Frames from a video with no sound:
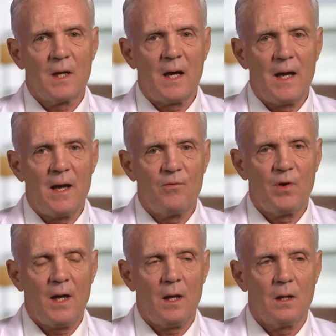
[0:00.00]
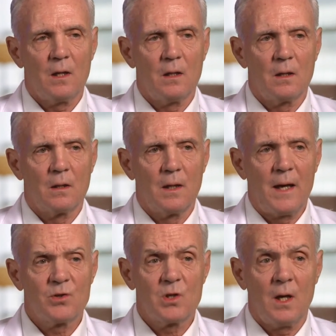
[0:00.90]
I have had a uh,
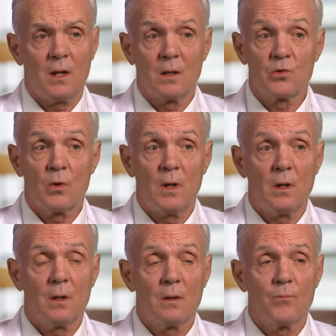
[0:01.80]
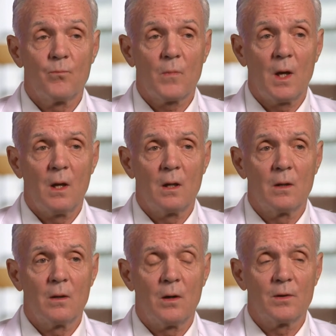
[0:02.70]
outstanding training,
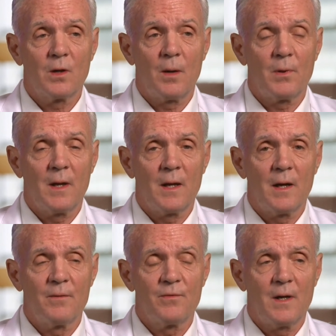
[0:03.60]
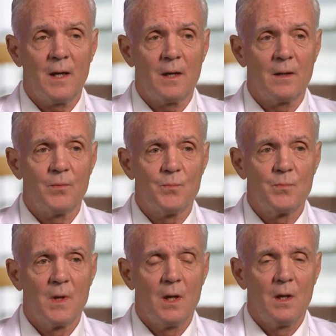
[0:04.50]
and on top of that, I've had
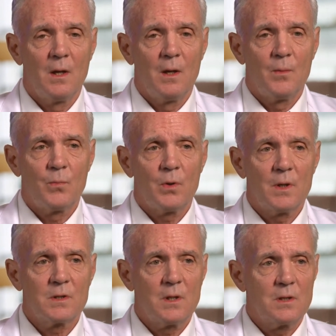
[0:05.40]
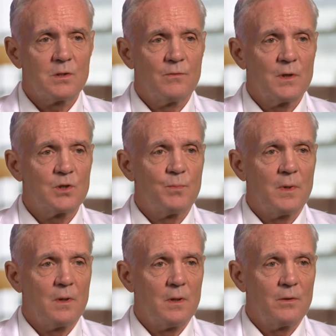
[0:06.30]
pretty extensive
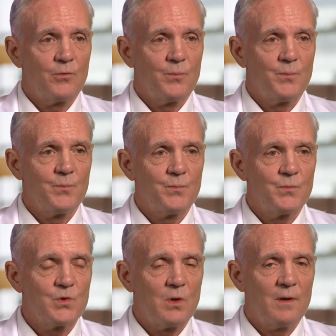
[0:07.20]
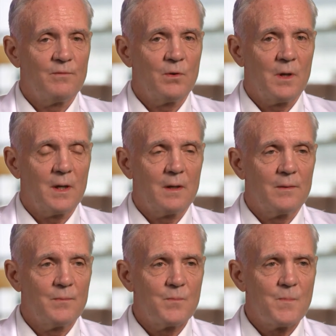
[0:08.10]
experience. So I feel like
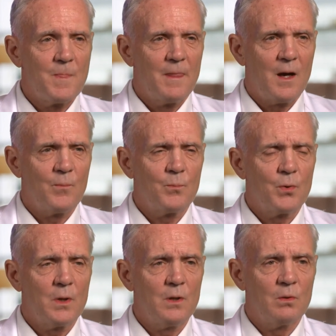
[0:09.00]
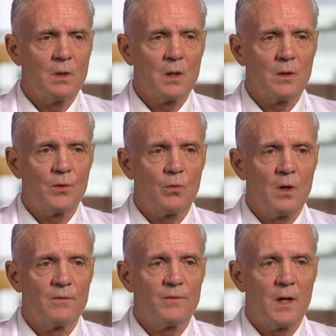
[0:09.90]
I'm pretty uniquely
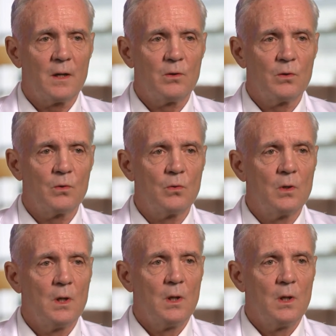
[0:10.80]
qualified to